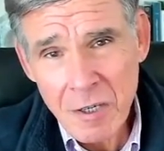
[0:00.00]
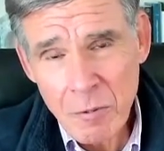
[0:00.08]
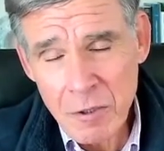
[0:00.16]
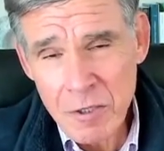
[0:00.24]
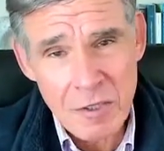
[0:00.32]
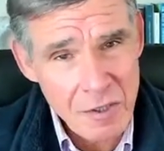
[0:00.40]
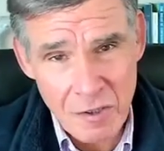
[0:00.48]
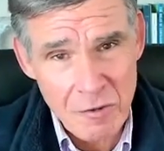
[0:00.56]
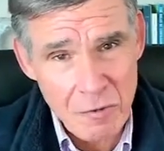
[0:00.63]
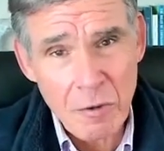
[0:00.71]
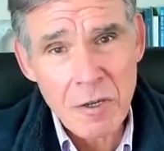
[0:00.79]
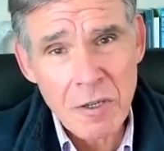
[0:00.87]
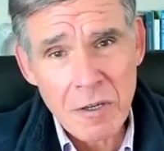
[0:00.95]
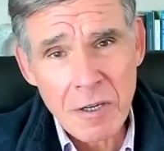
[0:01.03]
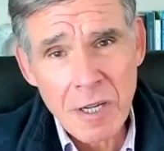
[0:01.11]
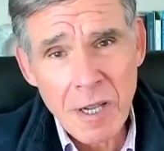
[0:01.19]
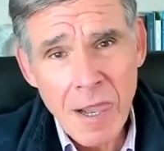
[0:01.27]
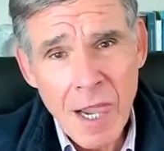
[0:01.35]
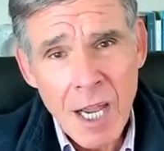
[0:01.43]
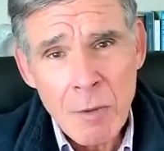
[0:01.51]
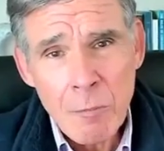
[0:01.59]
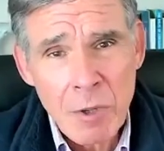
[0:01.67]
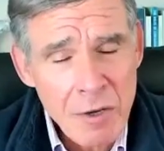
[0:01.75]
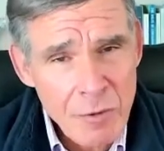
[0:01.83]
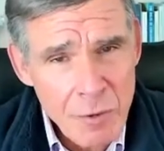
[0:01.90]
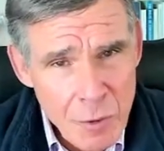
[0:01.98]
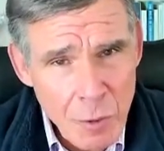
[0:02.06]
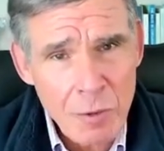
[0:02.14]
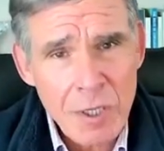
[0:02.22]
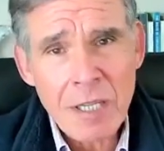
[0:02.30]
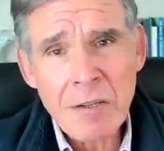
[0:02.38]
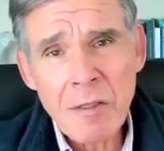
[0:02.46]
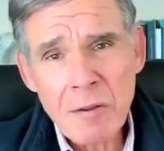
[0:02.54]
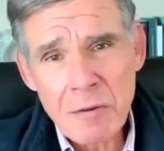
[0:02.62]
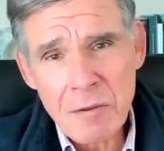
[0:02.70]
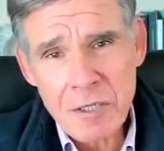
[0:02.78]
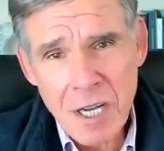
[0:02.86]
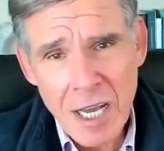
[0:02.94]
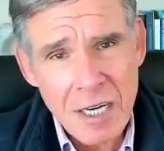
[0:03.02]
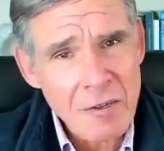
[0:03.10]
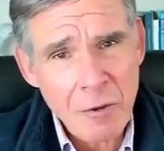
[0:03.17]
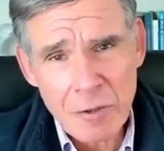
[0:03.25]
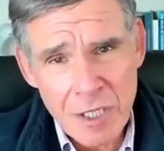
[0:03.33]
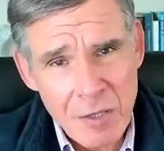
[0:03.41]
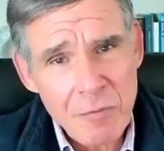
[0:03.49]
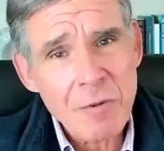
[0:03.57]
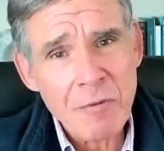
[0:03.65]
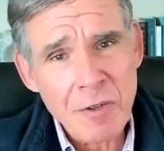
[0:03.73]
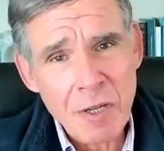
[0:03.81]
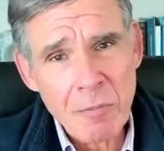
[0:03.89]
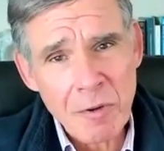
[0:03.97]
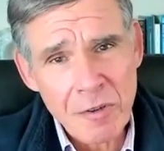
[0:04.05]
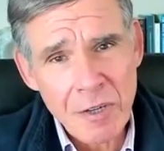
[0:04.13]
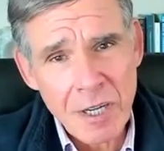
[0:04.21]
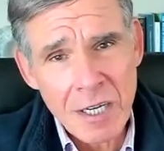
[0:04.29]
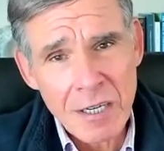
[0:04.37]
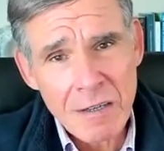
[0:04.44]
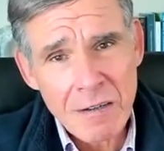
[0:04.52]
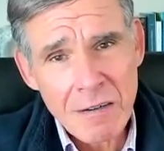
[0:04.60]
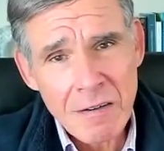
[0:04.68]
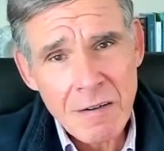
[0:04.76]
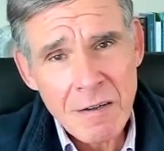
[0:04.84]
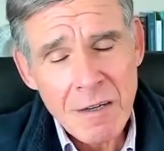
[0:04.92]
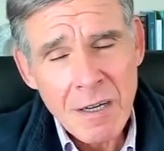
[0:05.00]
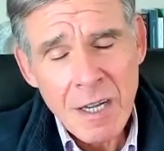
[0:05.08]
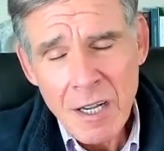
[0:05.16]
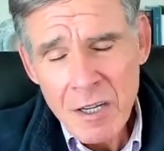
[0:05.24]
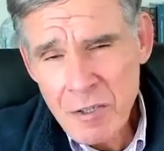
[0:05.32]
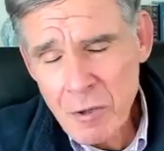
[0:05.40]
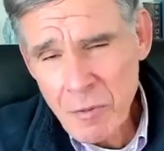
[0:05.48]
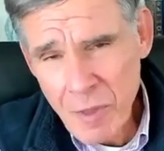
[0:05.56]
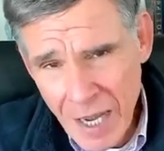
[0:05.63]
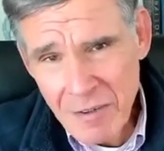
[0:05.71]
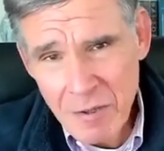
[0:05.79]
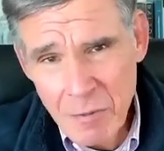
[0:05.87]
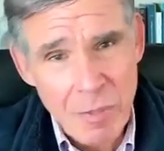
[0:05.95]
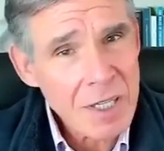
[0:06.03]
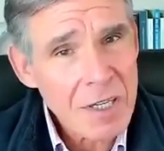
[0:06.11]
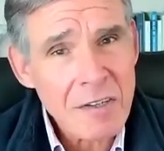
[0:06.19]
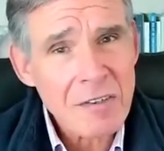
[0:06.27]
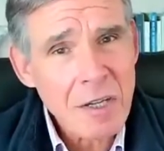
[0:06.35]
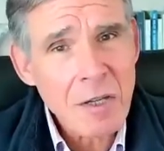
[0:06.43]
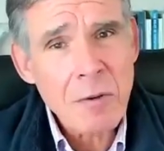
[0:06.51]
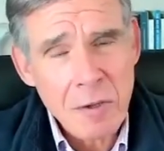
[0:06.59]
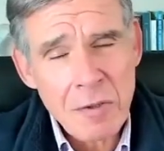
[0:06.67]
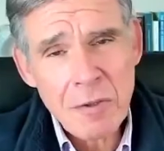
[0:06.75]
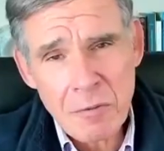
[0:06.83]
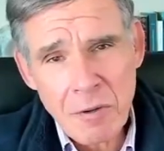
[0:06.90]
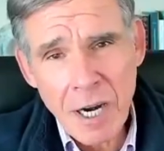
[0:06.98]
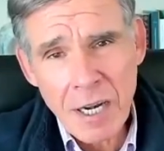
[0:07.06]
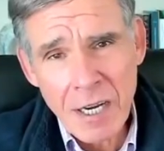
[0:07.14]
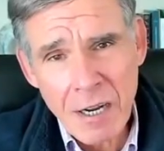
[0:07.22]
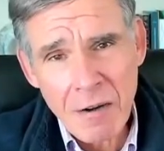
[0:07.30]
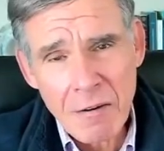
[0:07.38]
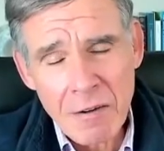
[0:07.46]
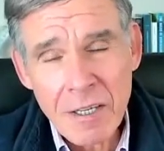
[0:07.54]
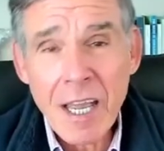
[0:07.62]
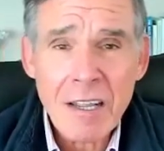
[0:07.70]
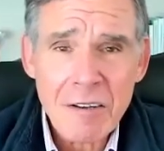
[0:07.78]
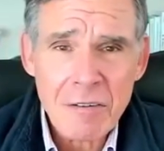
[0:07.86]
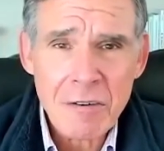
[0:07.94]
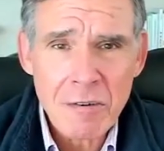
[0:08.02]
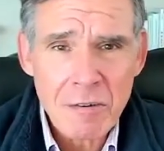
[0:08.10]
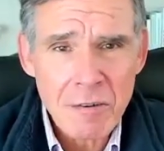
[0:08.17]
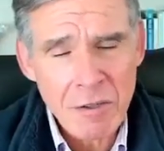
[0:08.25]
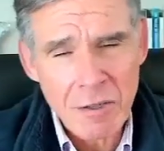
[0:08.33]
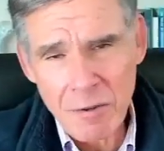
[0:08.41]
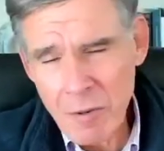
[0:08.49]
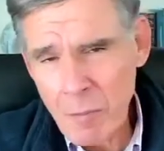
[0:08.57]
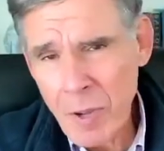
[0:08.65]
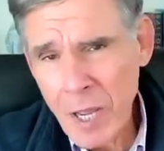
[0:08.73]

which is extraordinary. But if you don't get the third shot, it's only 50%. So that's the biggest thing you can do right now. Yes, the, the